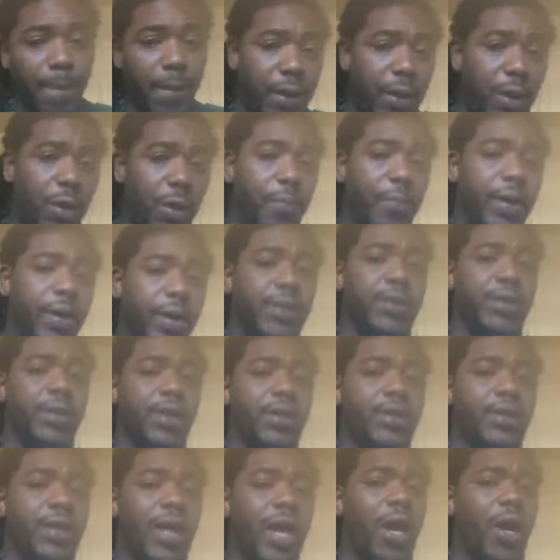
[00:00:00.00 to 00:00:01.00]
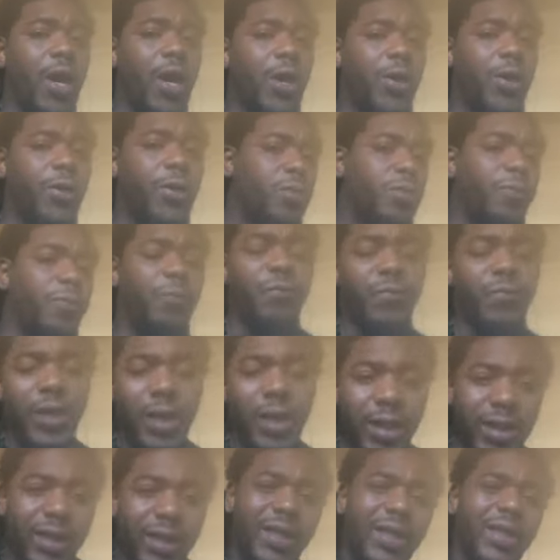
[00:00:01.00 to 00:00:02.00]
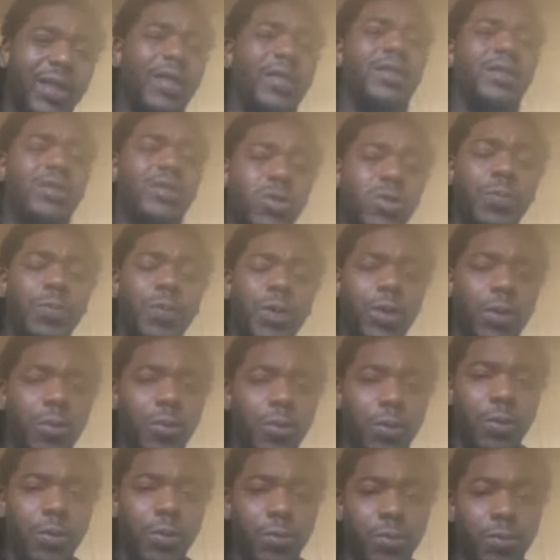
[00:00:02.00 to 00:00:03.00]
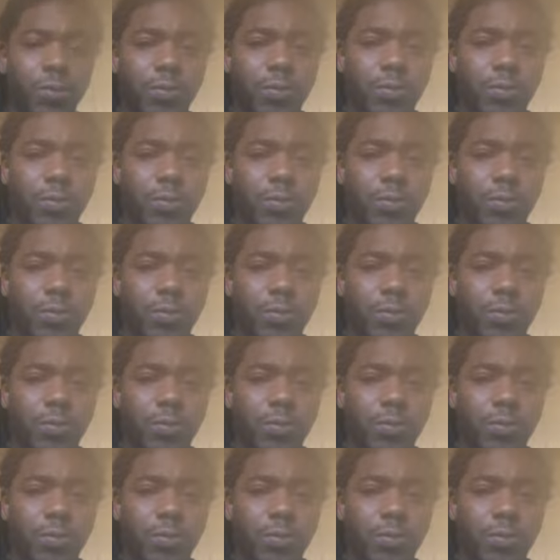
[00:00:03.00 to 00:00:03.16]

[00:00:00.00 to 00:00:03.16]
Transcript: It don't make sense. How are you the villain and the superhero?